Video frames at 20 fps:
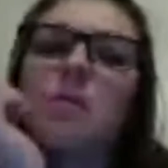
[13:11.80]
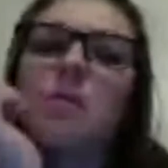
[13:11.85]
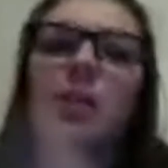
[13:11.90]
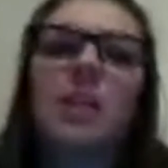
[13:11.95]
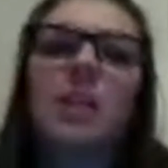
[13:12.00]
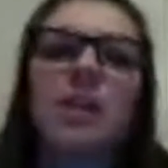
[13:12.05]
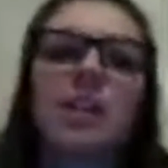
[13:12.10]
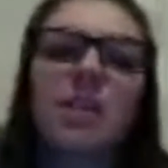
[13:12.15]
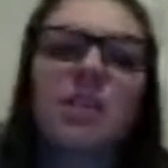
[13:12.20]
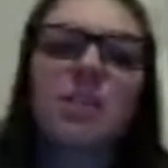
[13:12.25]
what
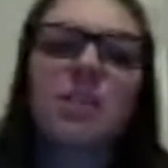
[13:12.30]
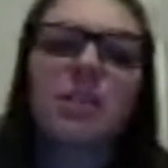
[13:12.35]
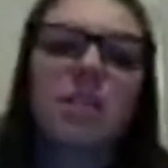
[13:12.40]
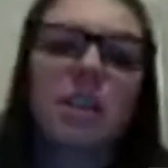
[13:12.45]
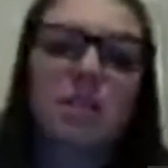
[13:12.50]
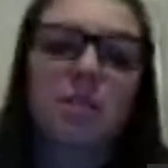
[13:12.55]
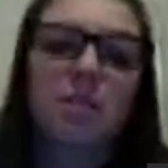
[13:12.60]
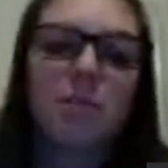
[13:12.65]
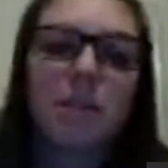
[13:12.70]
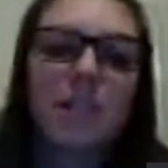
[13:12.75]
we did.
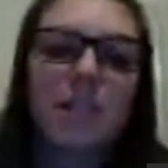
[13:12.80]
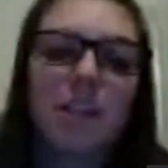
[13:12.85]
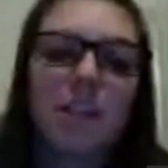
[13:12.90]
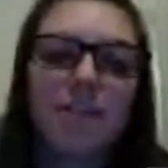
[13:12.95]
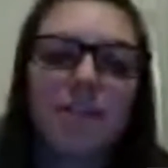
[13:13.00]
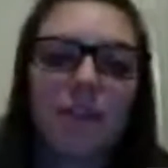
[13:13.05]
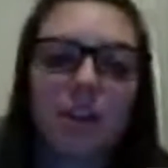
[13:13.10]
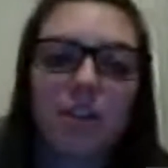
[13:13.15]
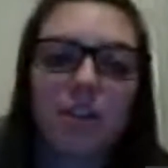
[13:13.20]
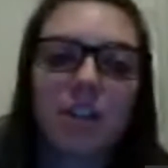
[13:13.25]
That's what we
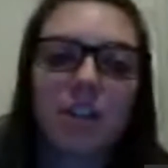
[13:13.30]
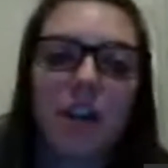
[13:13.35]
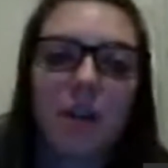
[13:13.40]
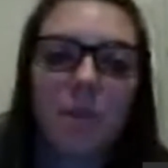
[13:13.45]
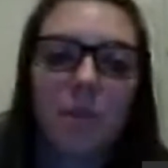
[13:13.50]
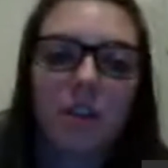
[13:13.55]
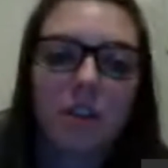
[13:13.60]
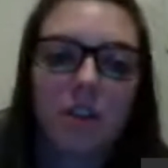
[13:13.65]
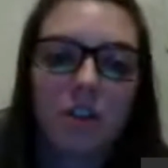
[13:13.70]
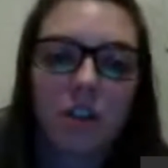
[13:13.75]
did the first
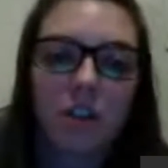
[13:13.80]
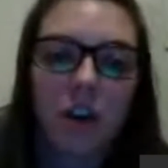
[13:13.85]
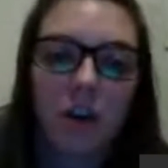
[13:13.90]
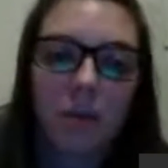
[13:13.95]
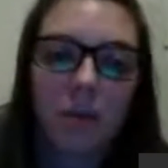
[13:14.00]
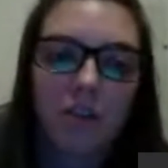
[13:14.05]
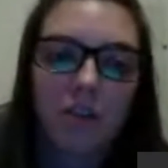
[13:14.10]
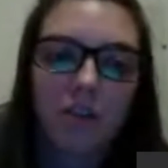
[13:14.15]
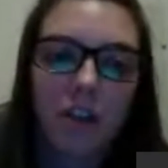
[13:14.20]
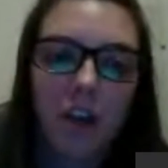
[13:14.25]
time with the
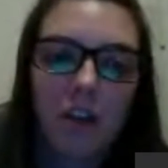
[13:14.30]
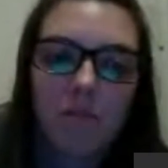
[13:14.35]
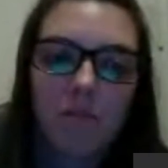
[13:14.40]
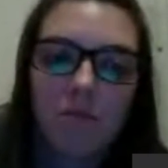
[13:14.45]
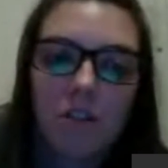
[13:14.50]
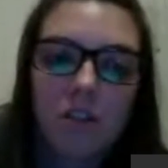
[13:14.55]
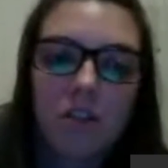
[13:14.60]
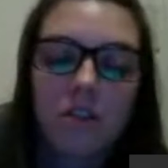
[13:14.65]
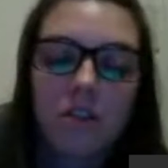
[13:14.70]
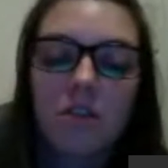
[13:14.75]
chart we
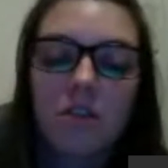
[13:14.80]
found.